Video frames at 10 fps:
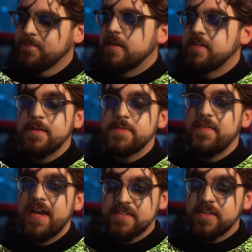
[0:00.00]
In terms
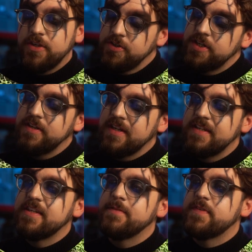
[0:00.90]
of execution,
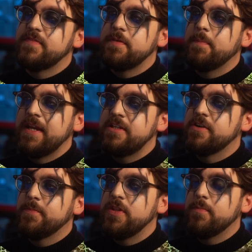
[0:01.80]
in terms of the paint
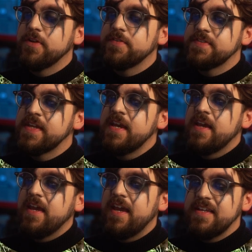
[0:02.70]
job on the models,
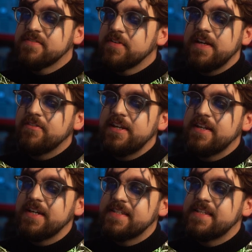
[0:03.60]
it is really nice.